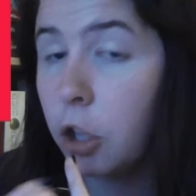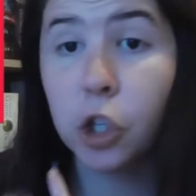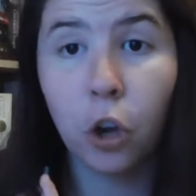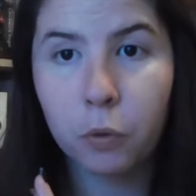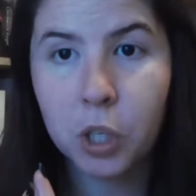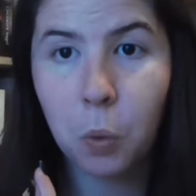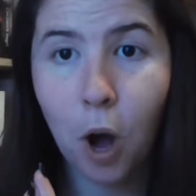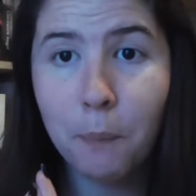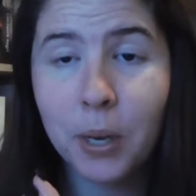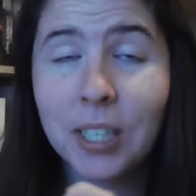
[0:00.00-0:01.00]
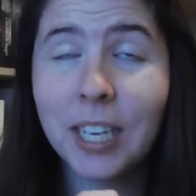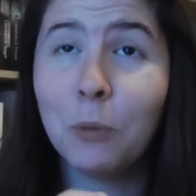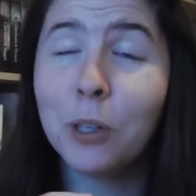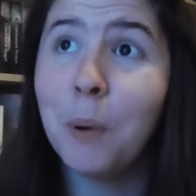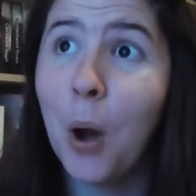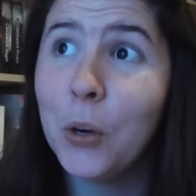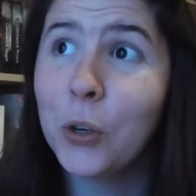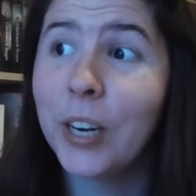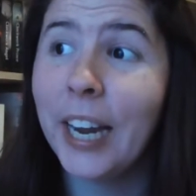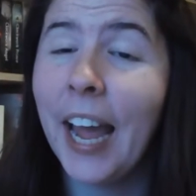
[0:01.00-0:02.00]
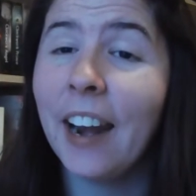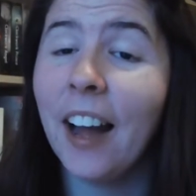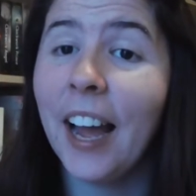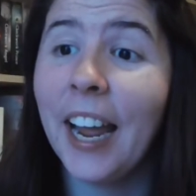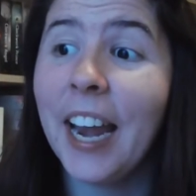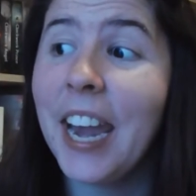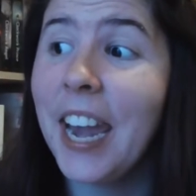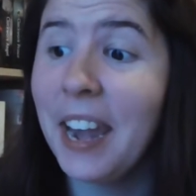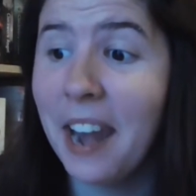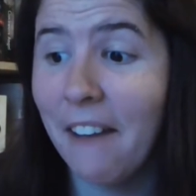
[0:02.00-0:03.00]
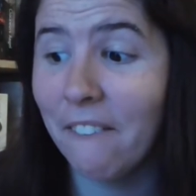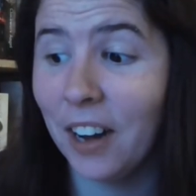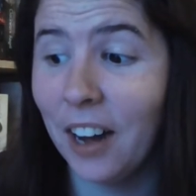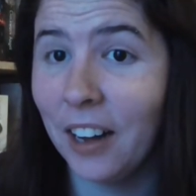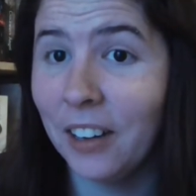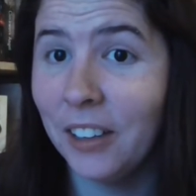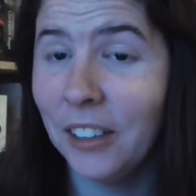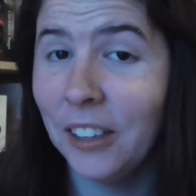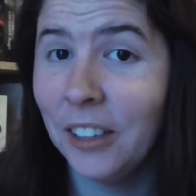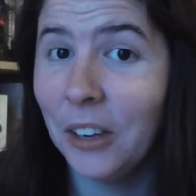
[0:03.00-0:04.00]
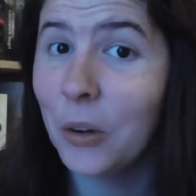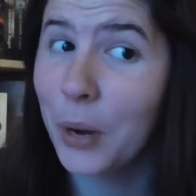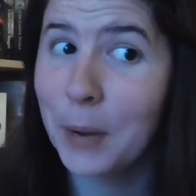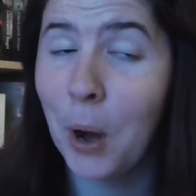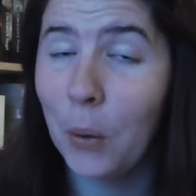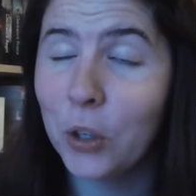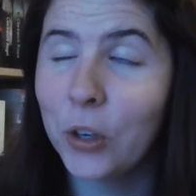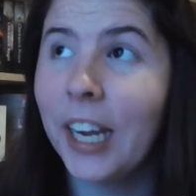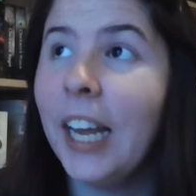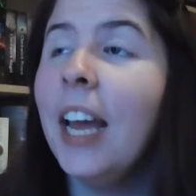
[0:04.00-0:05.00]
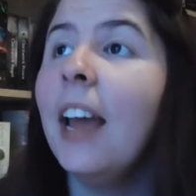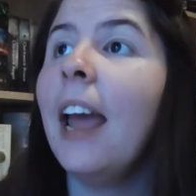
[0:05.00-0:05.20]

The genre swap because it was poetry and I never read poetry.